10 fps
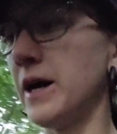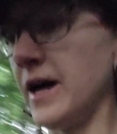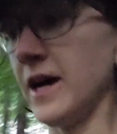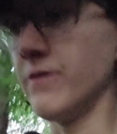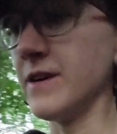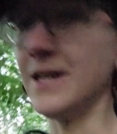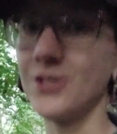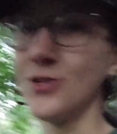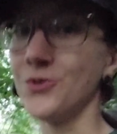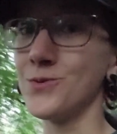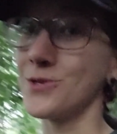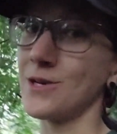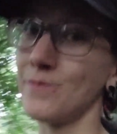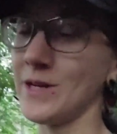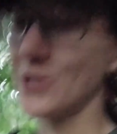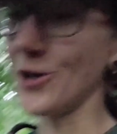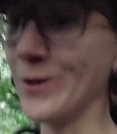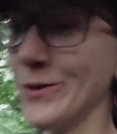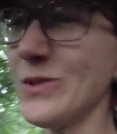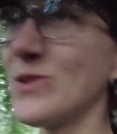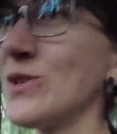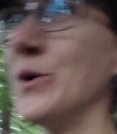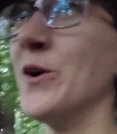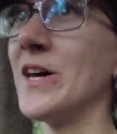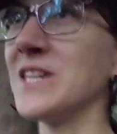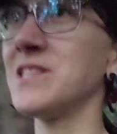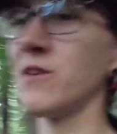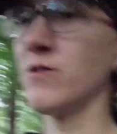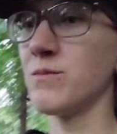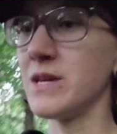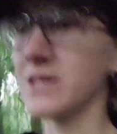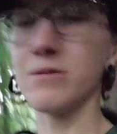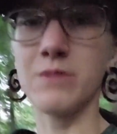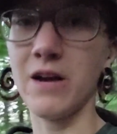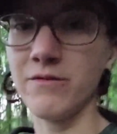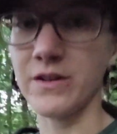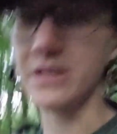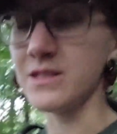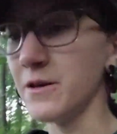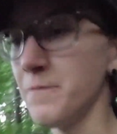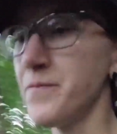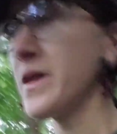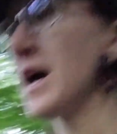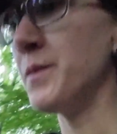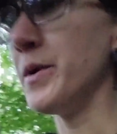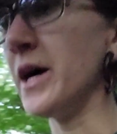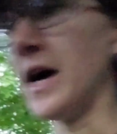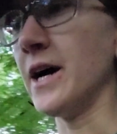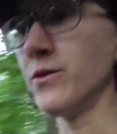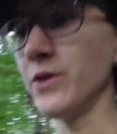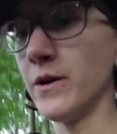but I have yet to stub my toe, so that's giving me some confidence. But I don't